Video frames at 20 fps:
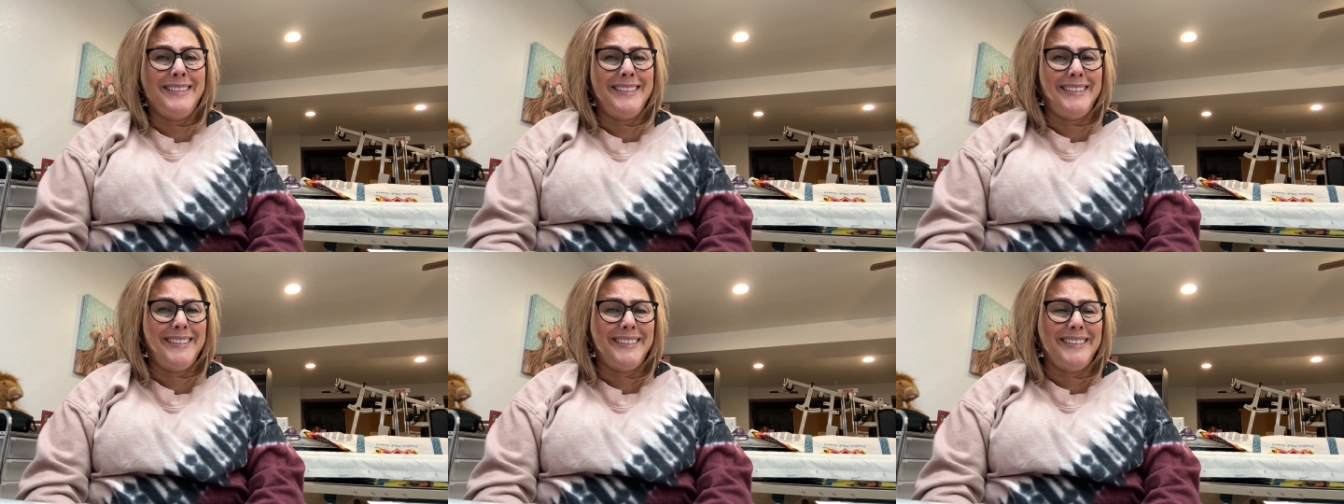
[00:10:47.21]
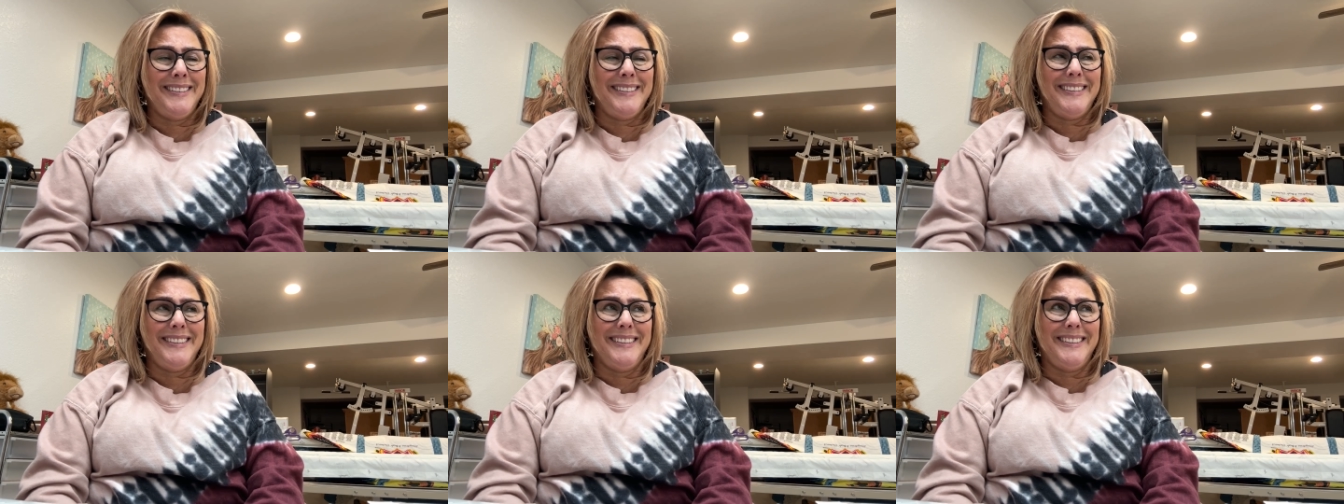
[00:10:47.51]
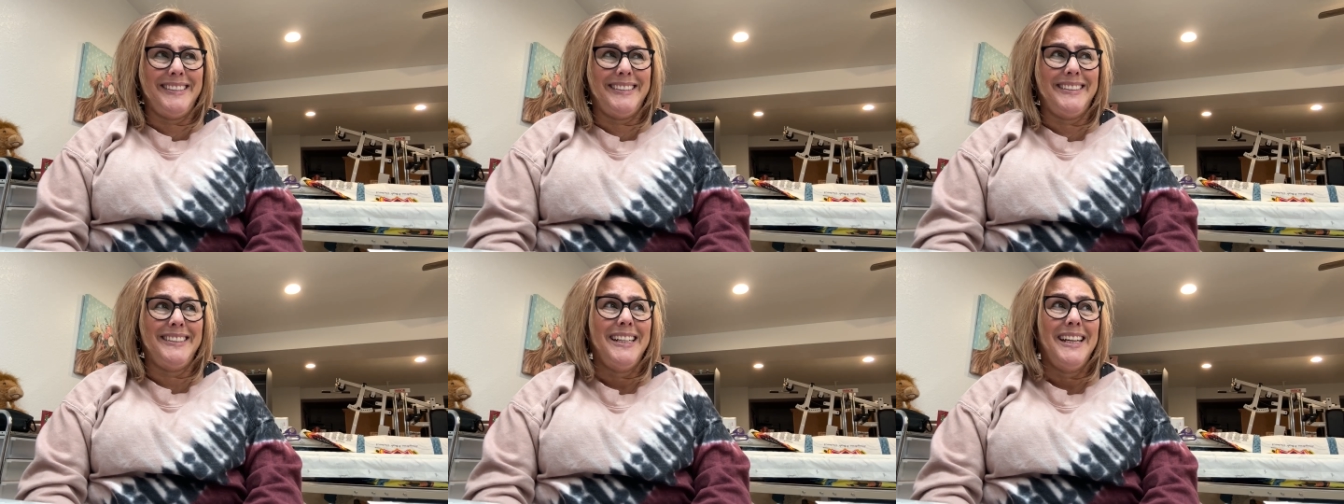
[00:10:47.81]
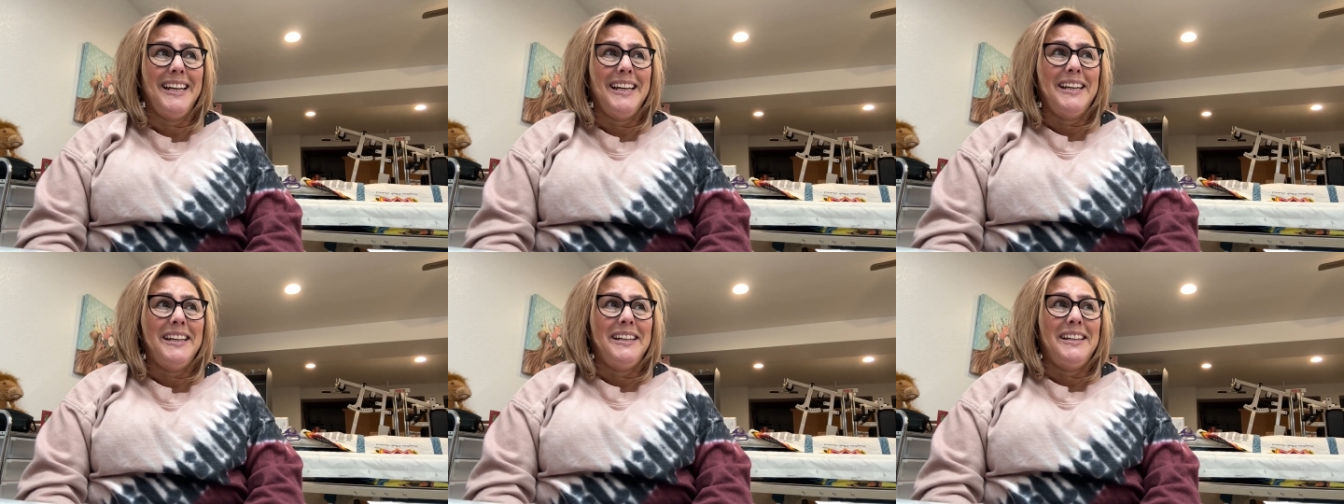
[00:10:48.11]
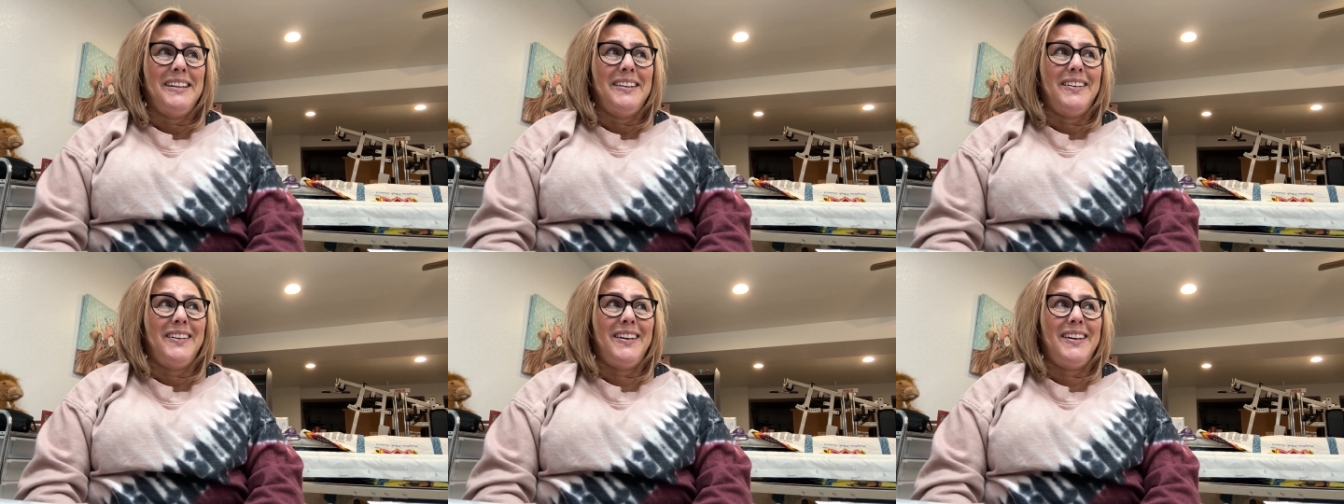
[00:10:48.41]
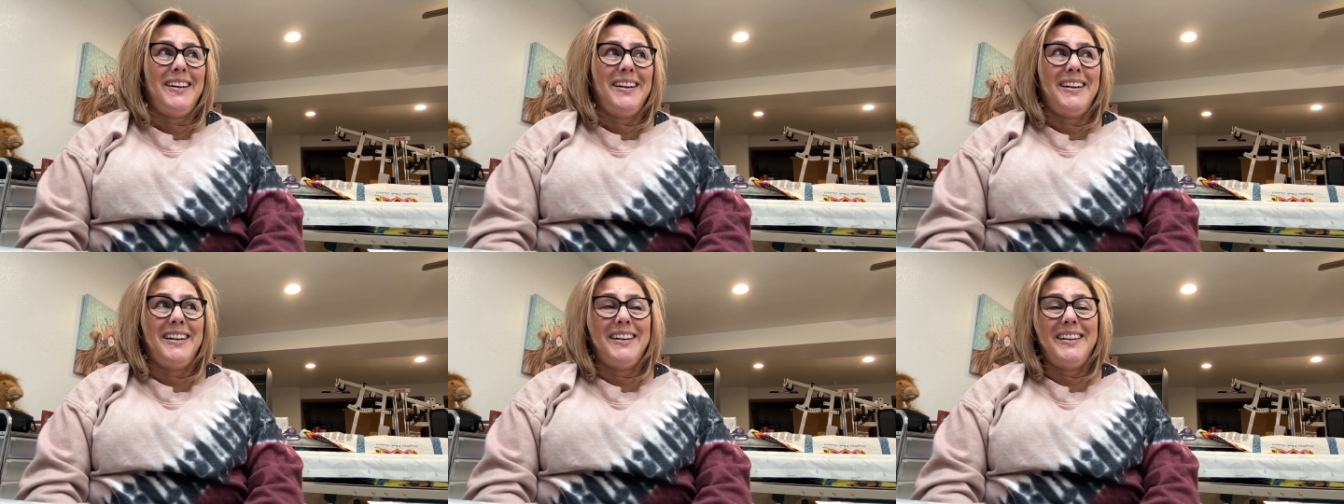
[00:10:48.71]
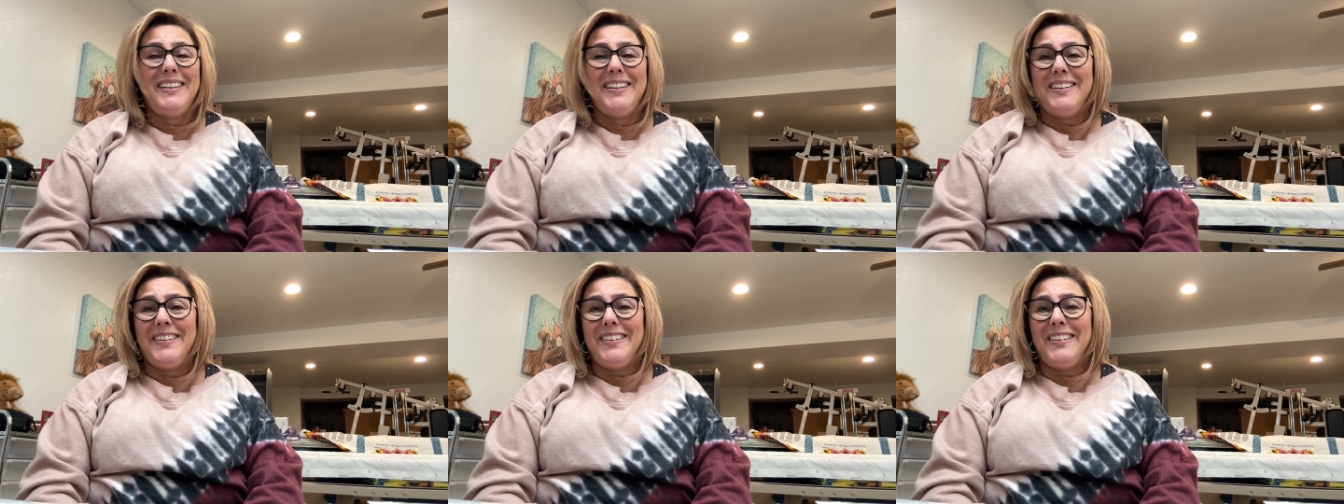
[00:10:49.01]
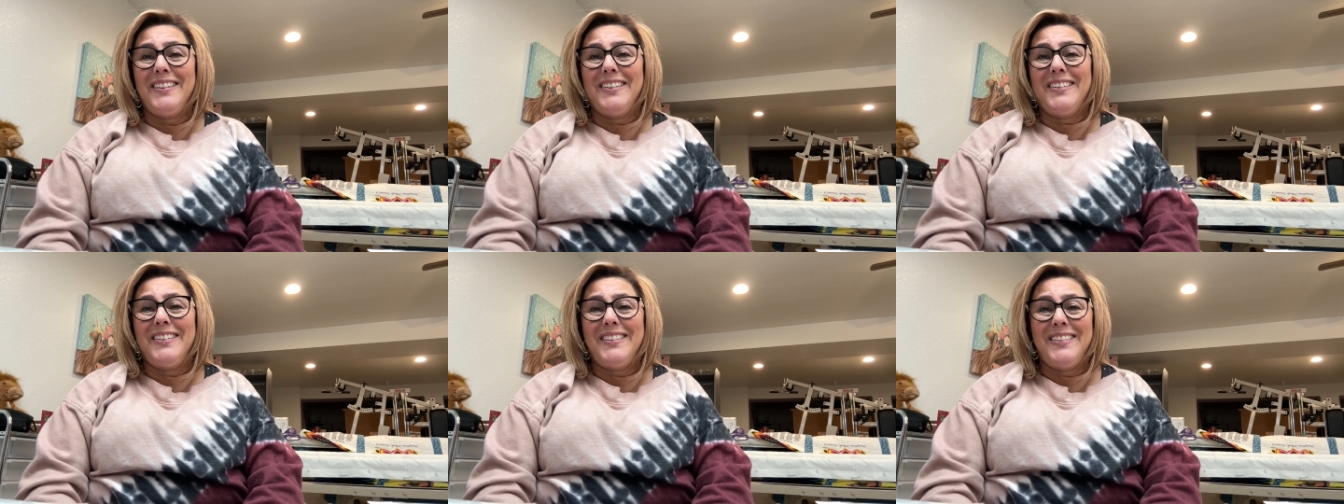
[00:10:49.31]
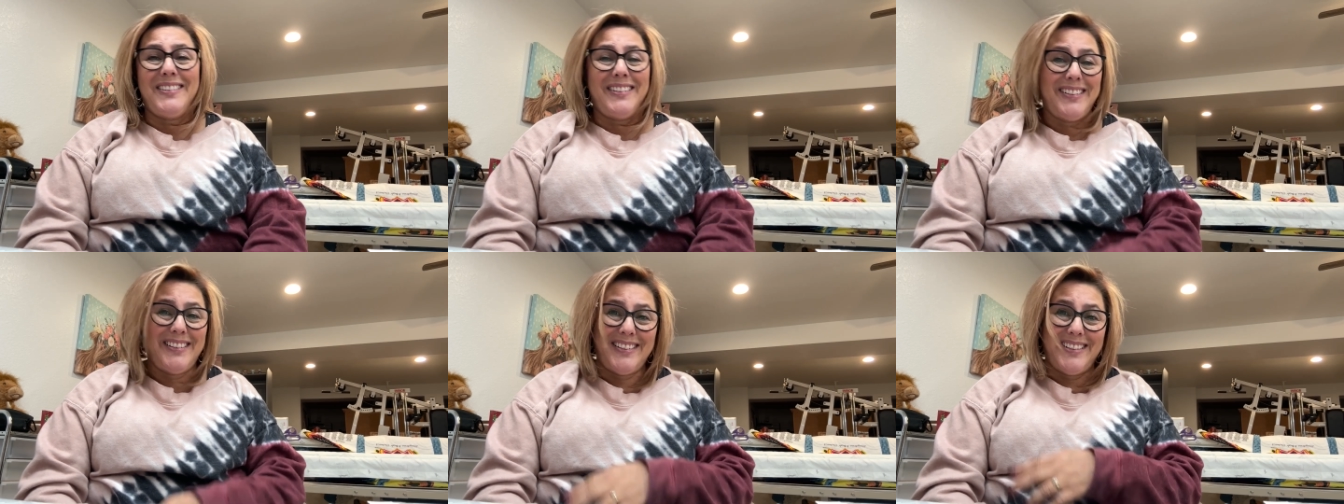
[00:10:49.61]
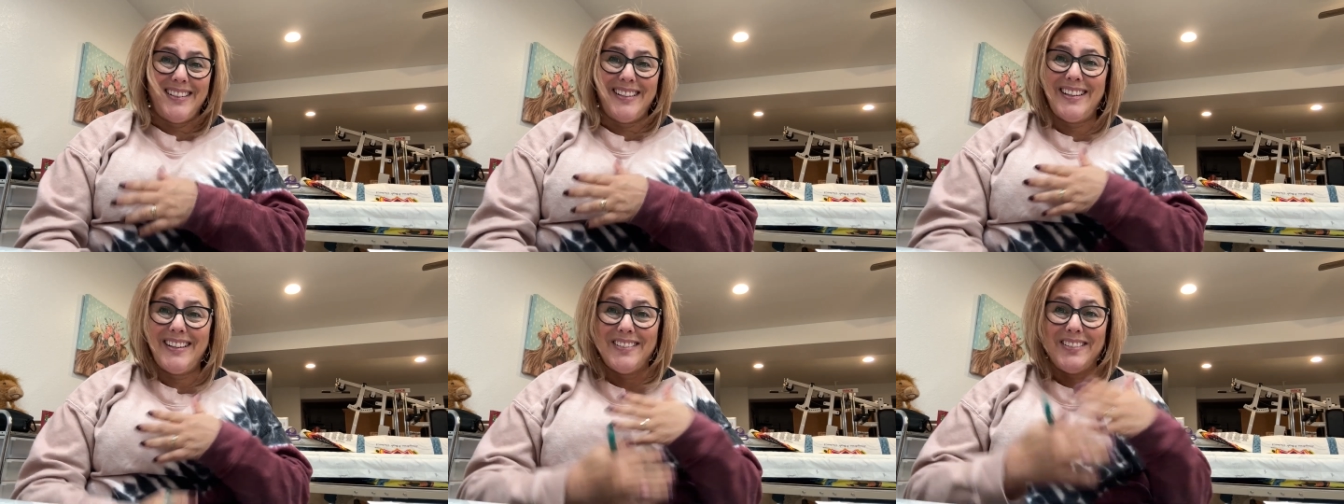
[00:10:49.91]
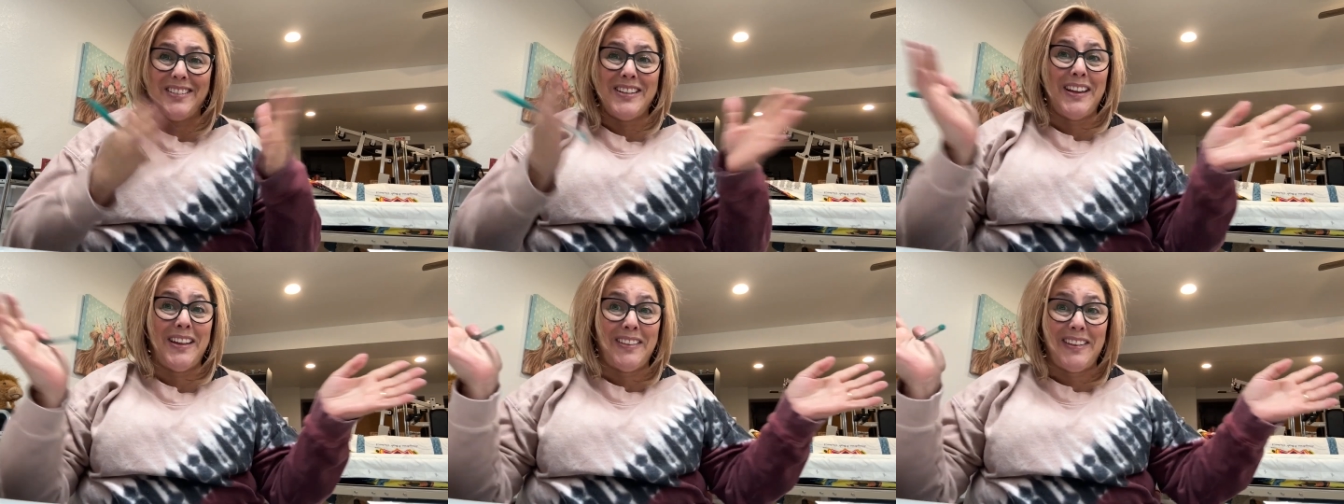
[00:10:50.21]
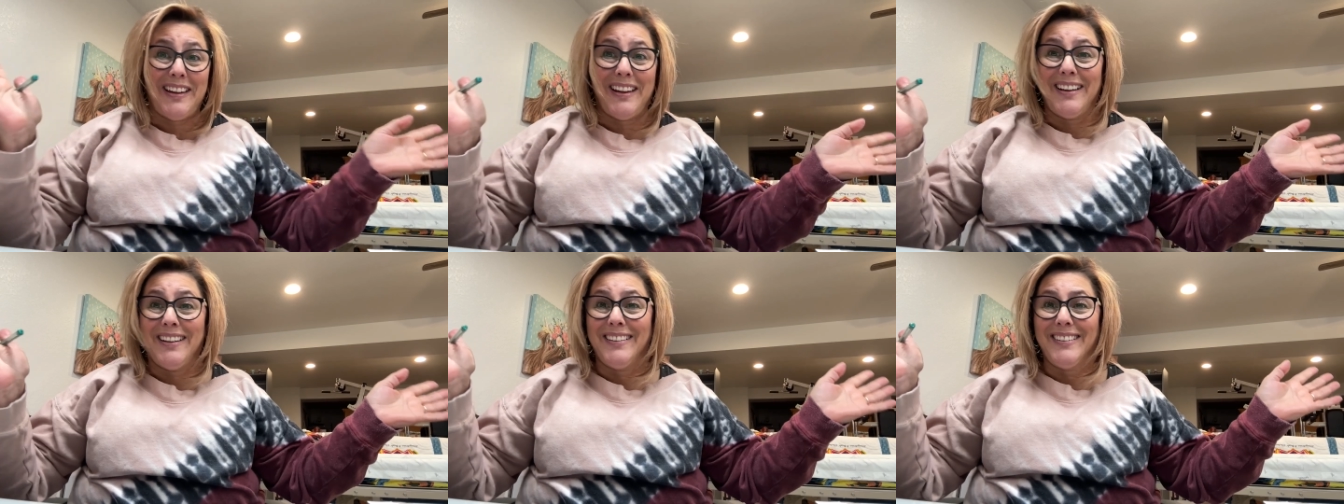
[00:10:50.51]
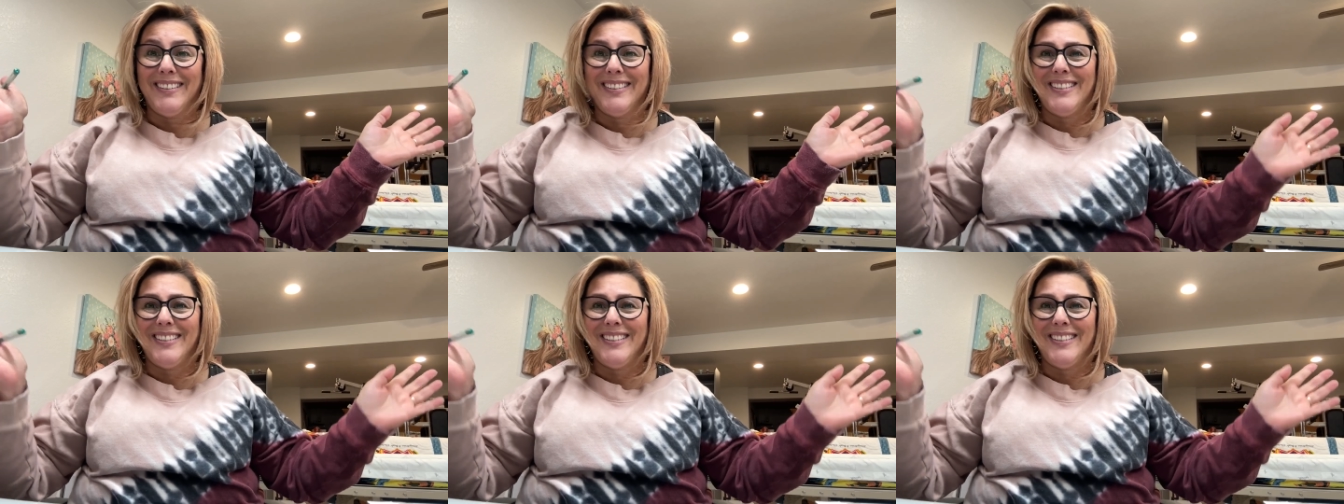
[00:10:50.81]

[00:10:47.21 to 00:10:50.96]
uh, there, there's nothing.